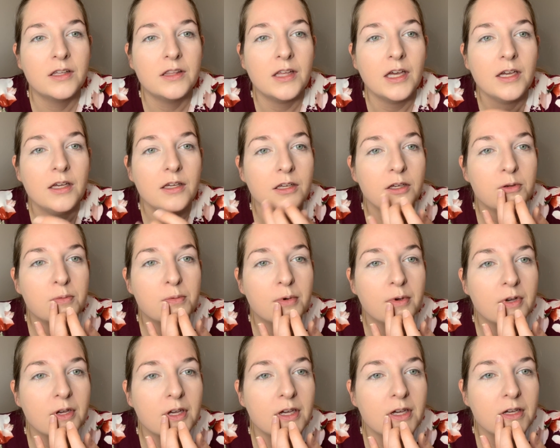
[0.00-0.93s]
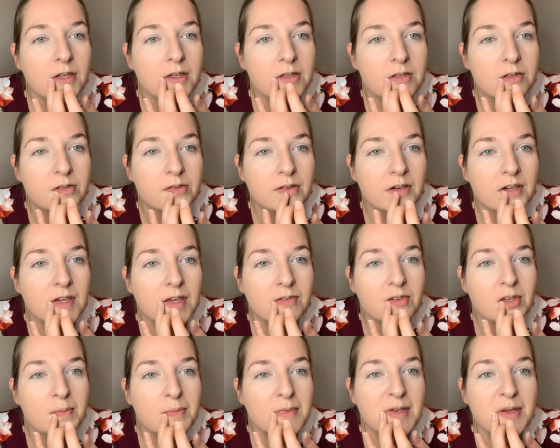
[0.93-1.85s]
Thank you, Priya, for
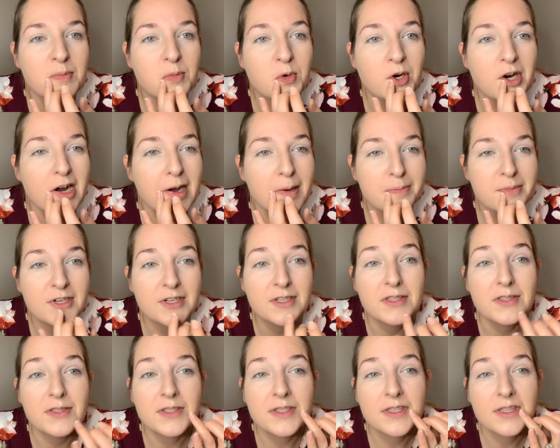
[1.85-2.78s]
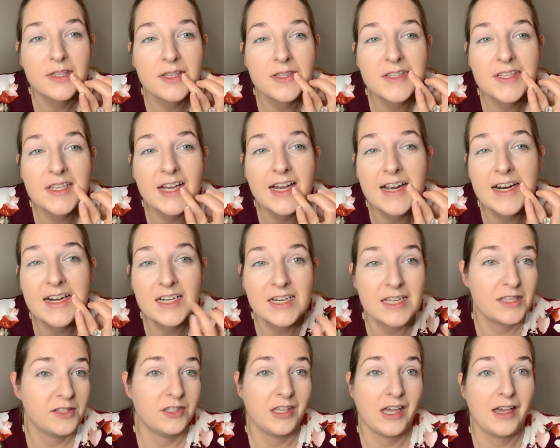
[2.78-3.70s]
giving me more options that's
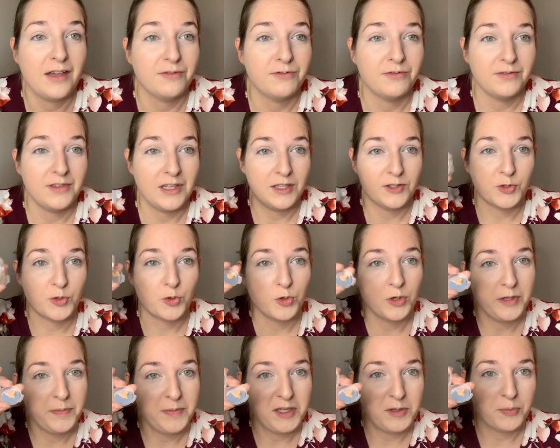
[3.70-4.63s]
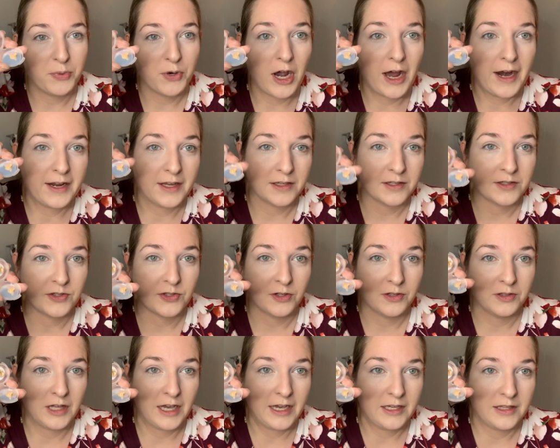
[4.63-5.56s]
acne safe. These creamy products
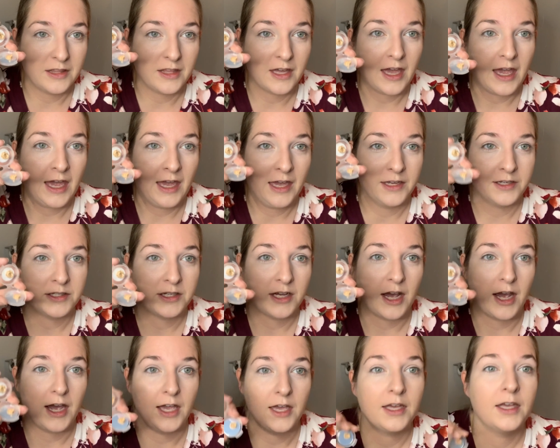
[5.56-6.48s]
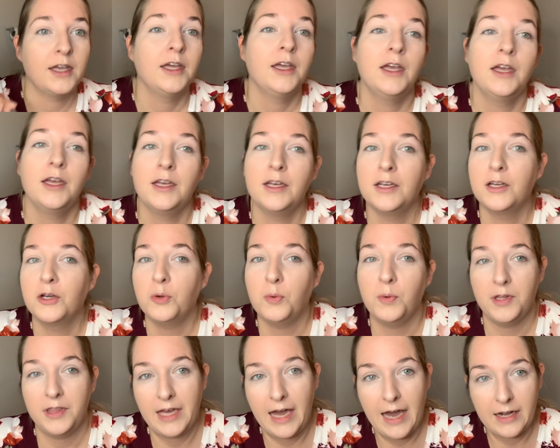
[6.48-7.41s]
are like the anti
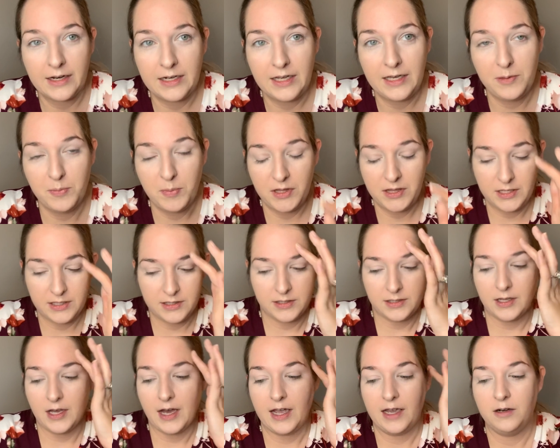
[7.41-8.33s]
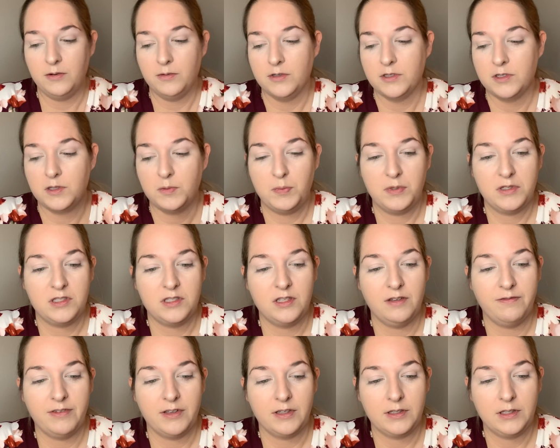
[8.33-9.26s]
with acne, but this line was
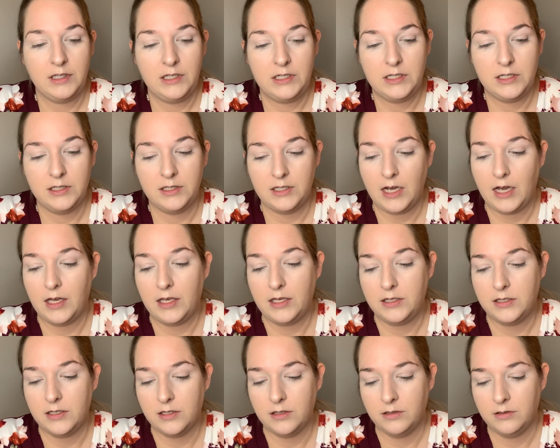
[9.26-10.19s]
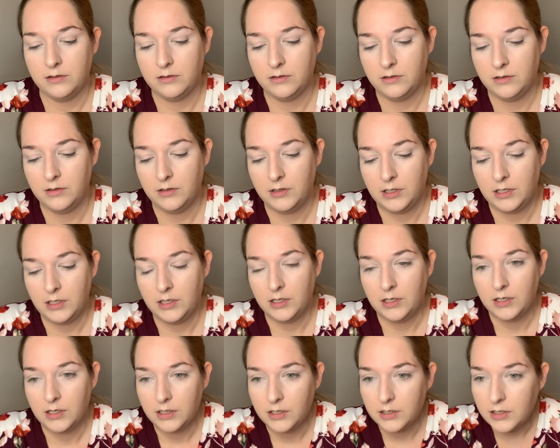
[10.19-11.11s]
specifically designed
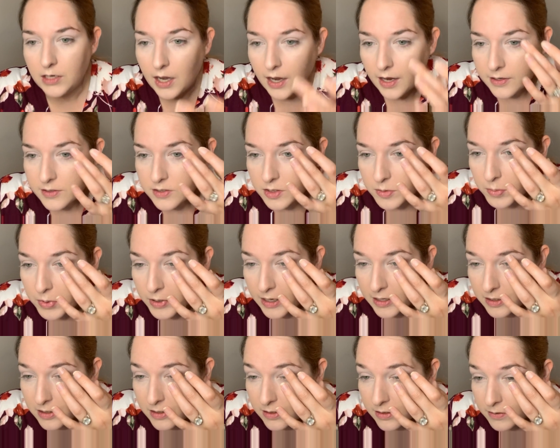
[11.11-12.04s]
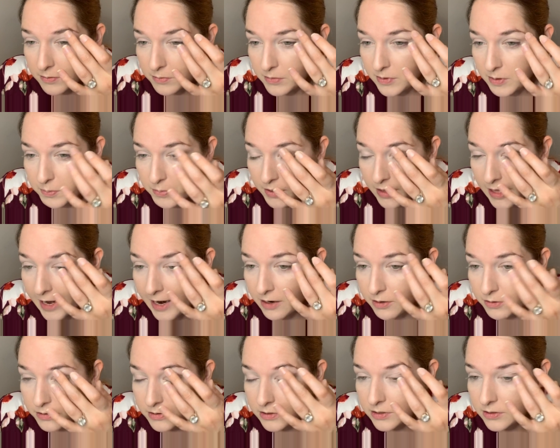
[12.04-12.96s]
not to break people
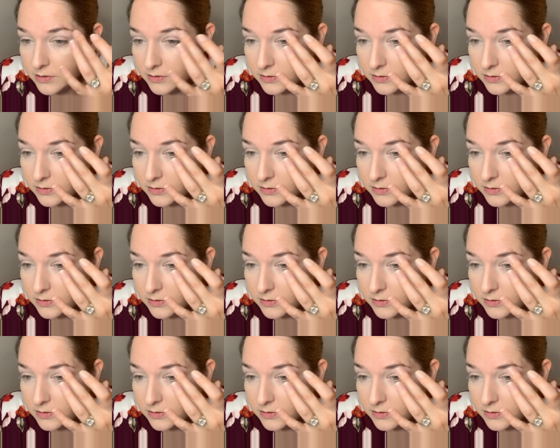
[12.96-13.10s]
out.